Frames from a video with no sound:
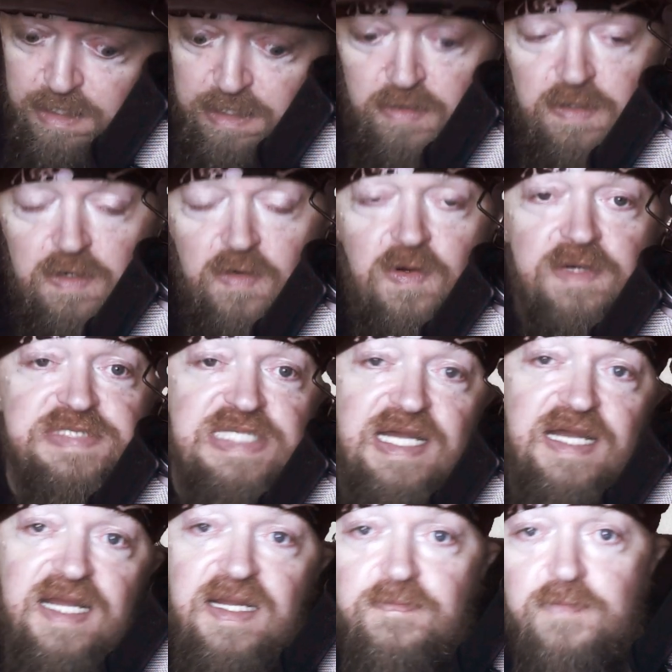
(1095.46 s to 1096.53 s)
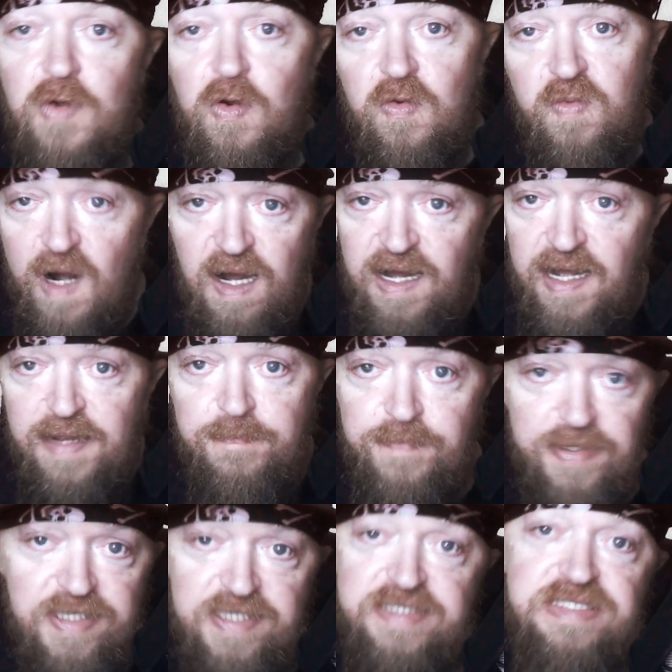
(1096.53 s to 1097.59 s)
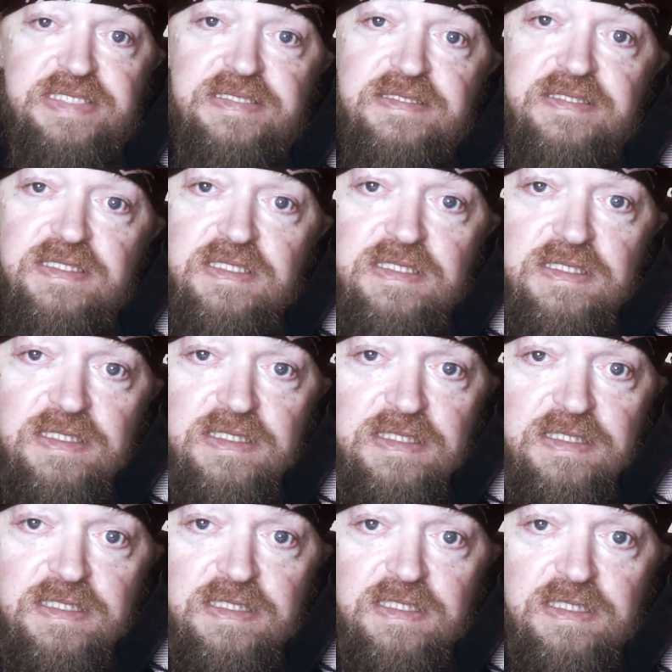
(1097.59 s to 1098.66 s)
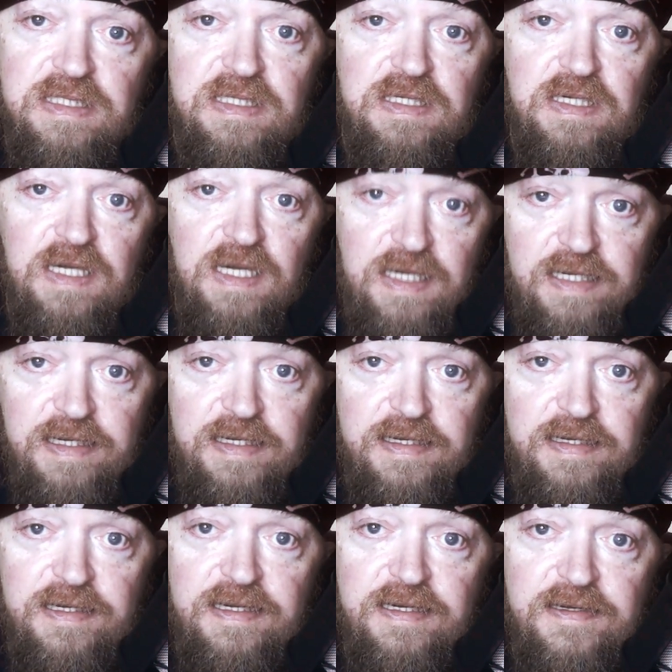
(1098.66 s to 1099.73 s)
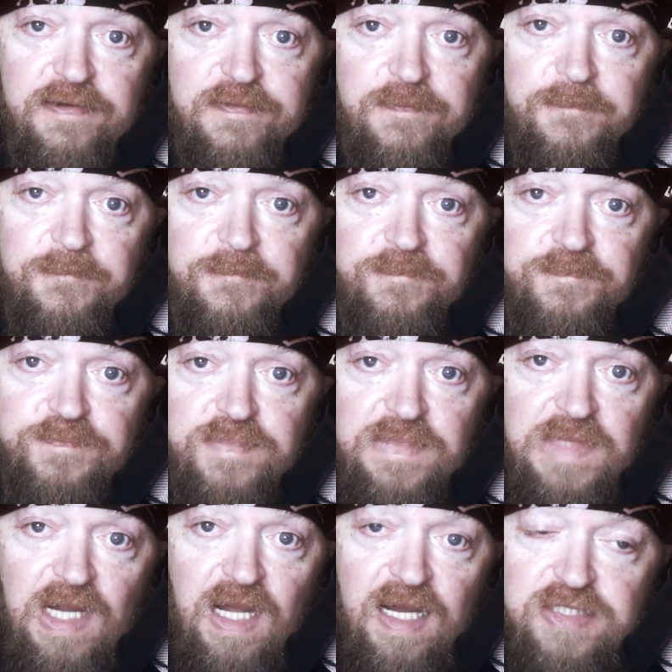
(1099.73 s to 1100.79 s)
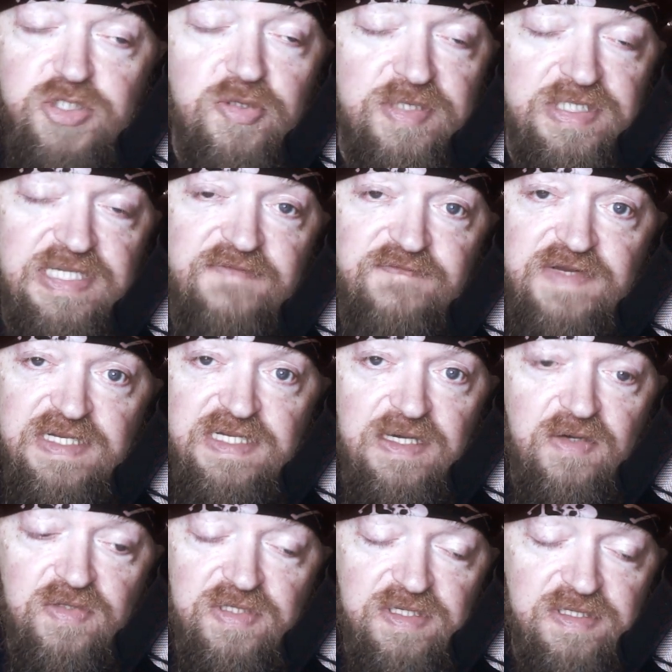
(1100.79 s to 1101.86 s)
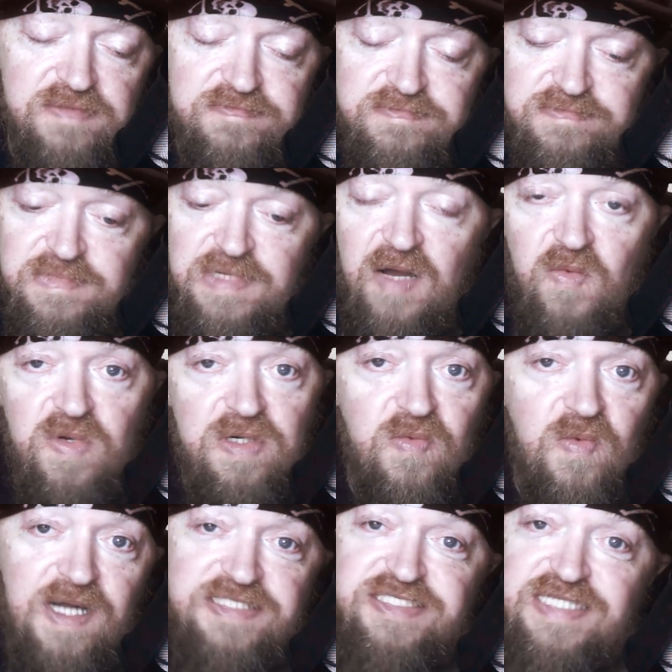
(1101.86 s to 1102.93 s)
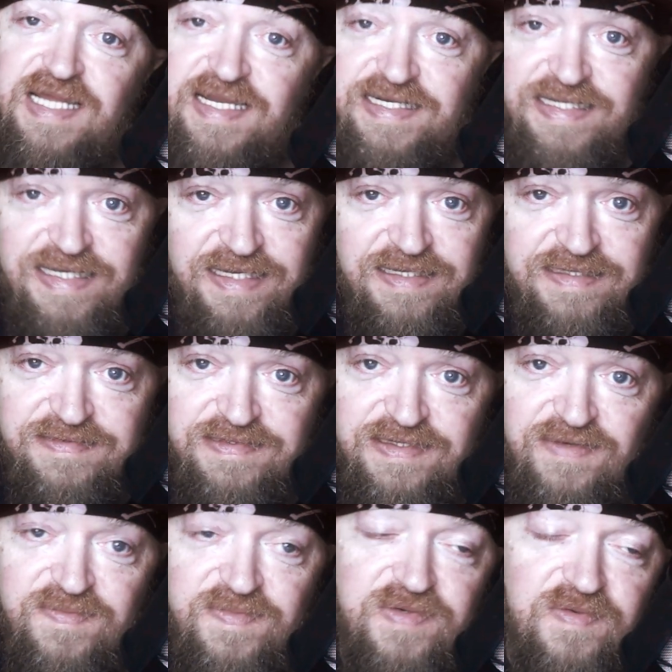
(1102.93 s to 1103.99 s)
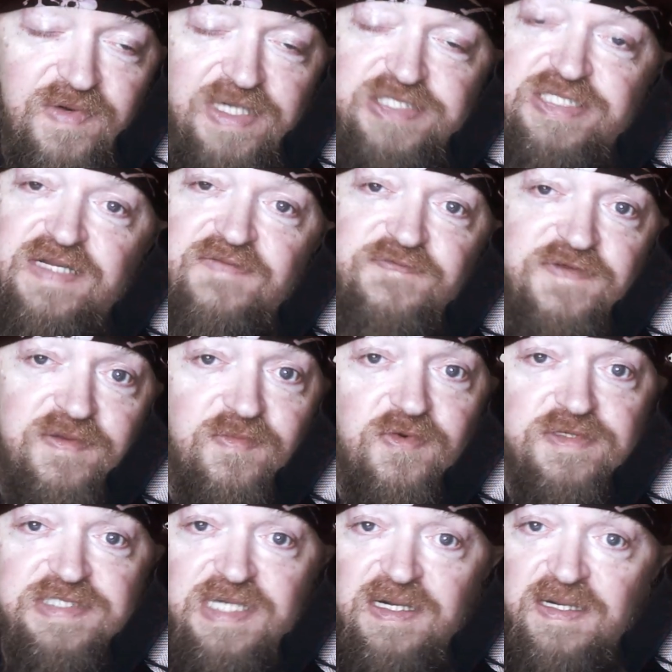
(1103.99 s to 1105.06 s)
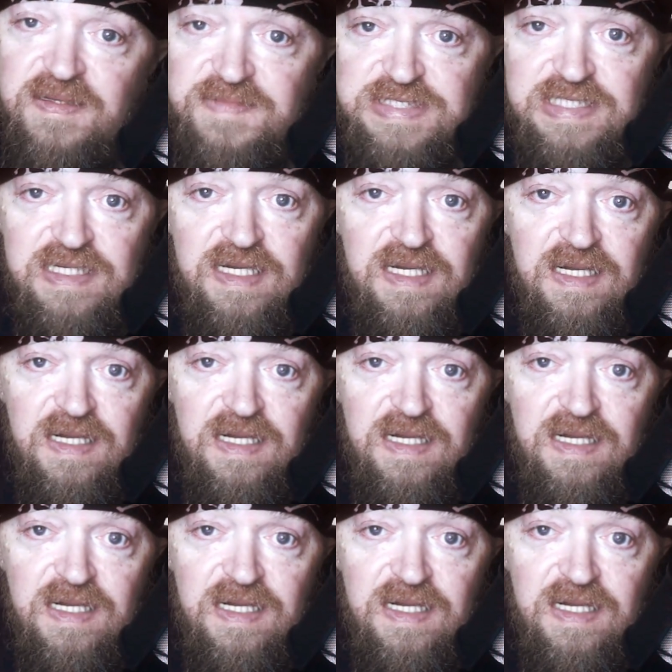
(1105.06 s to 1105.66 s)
know what I'm saying or why, but I enjoyed that video. I want to watch that again. I'm going to watch that a few more times.